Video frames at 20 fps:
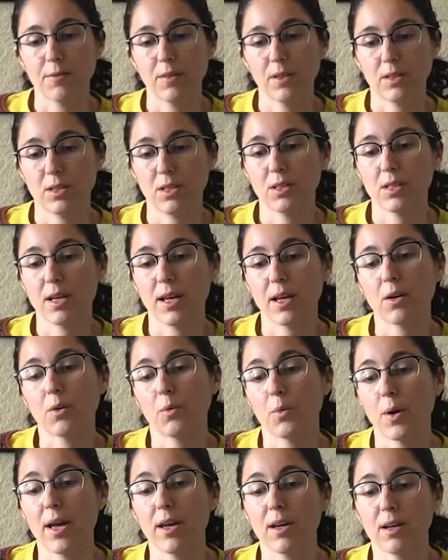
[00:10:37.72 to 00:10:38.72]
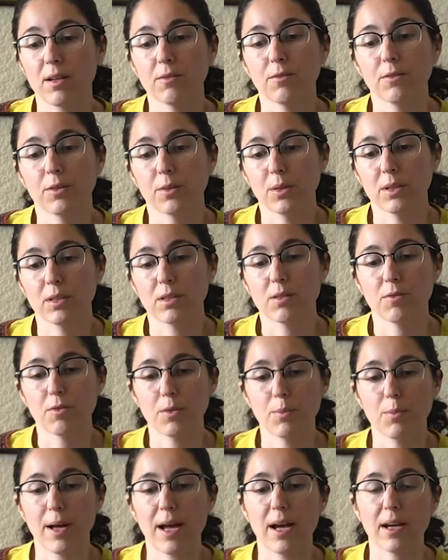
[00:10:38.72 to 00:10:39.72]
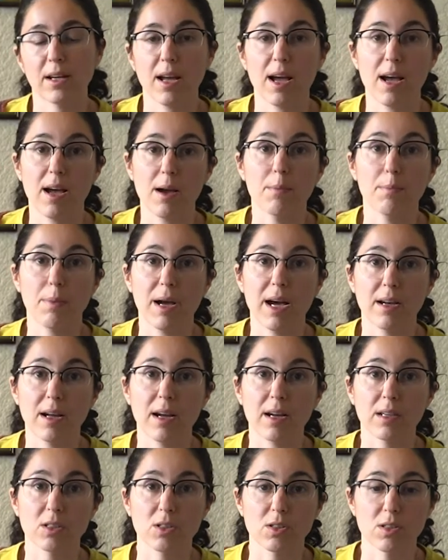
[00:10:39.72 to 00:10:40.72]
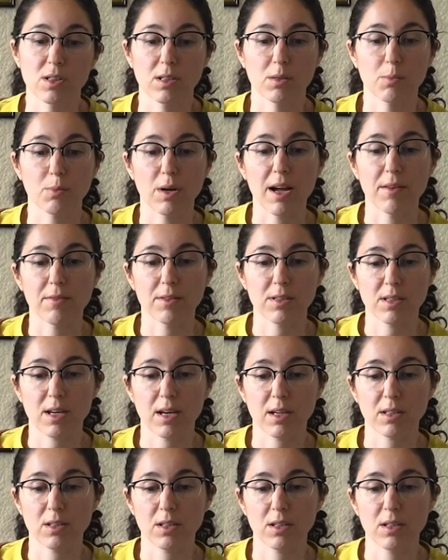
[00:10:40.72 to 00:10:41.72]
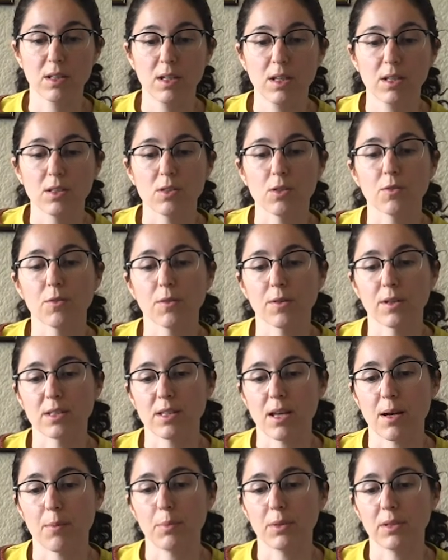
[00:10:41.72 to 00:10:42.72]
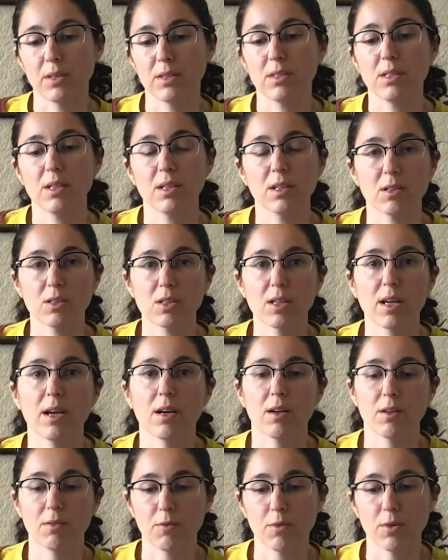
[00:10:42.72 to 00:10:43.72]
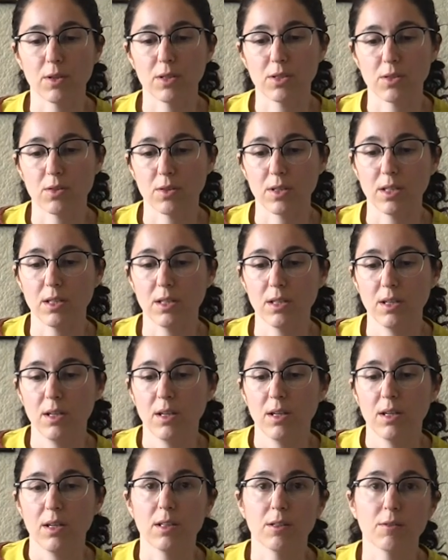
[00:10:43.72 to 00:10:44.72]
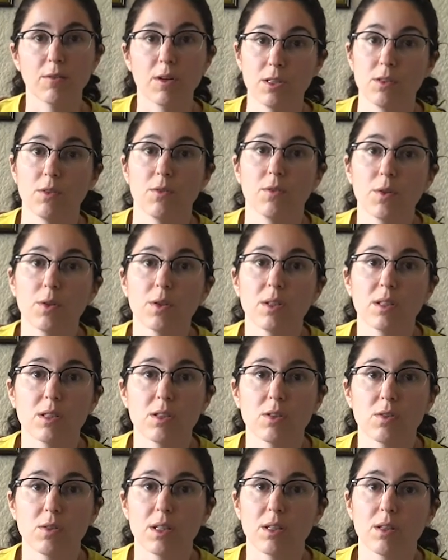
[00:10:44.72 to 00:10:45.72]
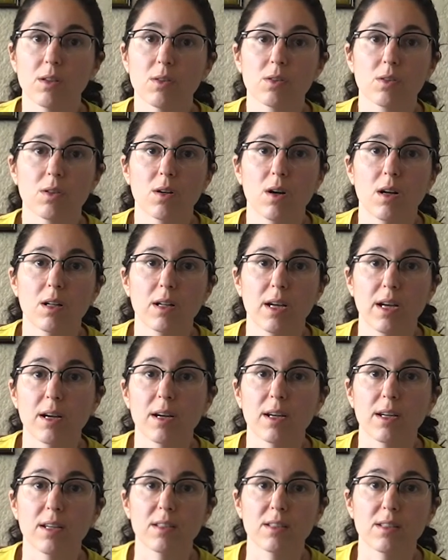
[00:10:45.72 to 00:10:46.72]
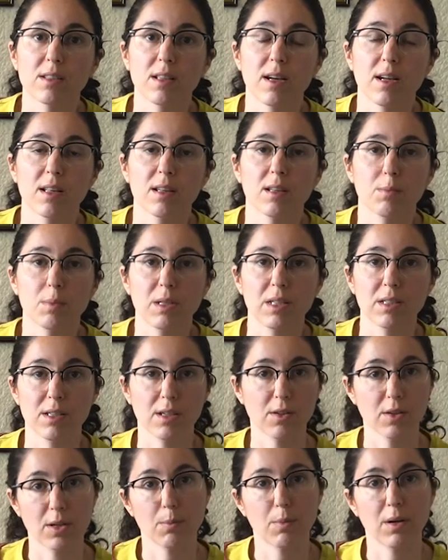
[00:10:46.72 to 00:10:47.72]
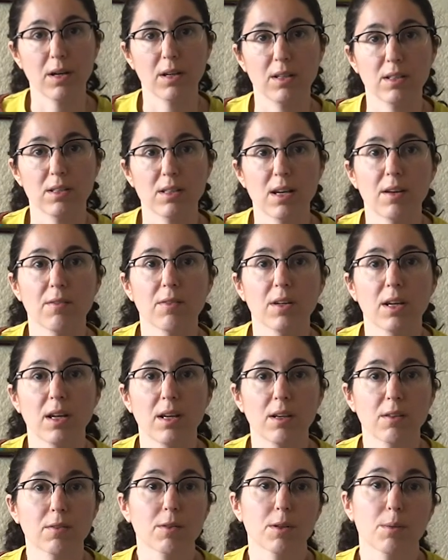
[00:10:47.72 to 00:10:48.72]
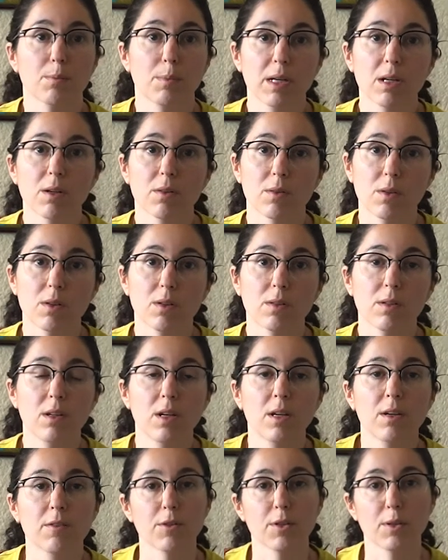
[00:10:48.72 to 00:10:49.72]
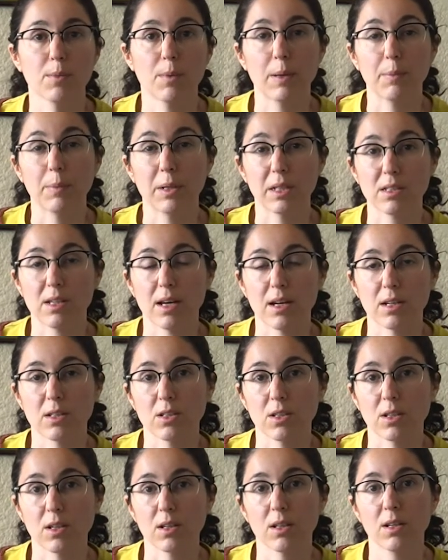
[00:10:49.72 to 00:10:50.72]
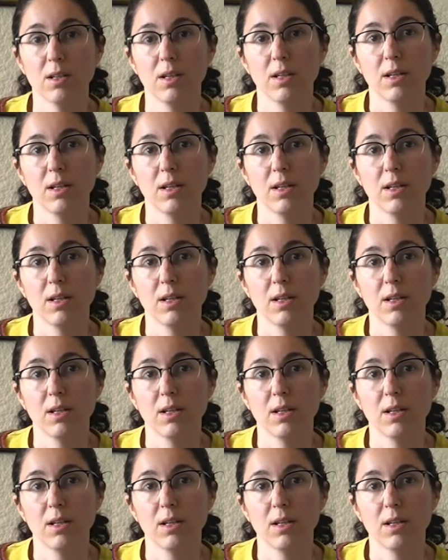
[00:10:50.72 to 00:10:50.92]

to take away influence from bad actors in the private sector. So, for example, in seniors care and forestry, in the fossil fuel industry, those are all areas that the BC Green Party is advocating for a bigger role for the public sector